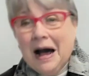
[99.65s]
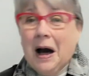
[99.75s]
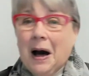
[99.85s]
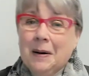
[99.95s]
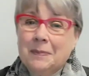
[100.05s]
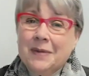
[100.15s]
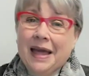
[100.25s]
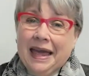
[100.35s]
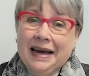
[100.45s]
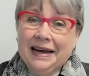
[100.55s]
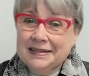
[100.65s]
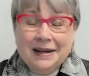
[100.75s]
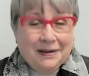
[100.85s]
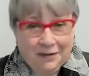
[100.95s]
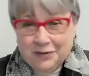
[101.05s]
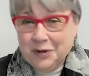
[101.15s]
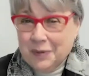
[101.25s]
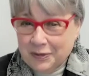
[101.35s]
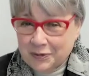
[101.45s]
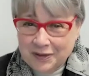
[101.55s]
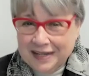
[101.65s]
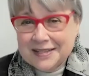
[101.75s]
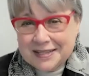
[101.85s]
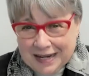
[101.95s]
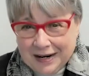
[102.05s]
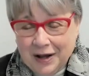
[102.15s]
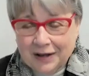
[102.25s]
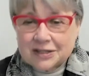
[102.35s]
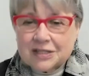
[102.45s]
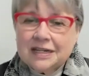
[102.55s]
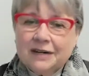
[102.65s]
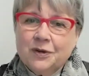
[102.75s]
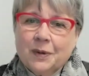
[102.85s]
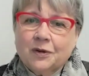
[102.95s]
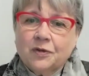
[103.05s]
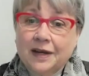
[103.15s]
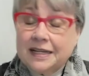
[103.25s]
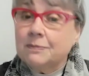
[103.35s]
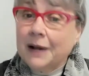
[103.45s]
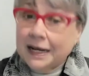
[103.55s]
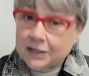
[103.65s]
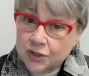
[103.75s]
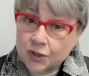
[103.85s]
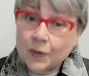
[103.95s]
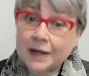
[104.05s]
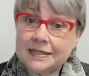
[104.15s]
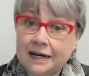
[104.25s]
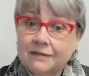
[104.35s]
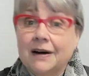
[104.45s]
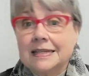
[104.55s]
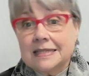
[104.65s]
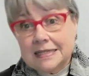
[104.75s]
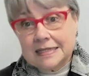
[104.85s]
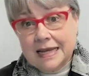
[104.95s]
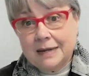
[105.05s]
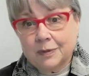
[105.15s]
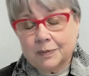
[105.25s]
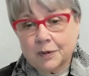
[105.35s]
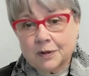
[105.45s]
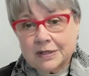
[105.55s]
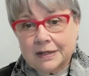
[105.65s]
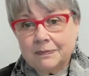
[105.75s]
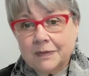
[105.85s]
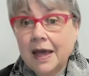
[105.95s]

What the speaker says: and a few other things, a psychologist and a few other things, but I do identify as a disabled person.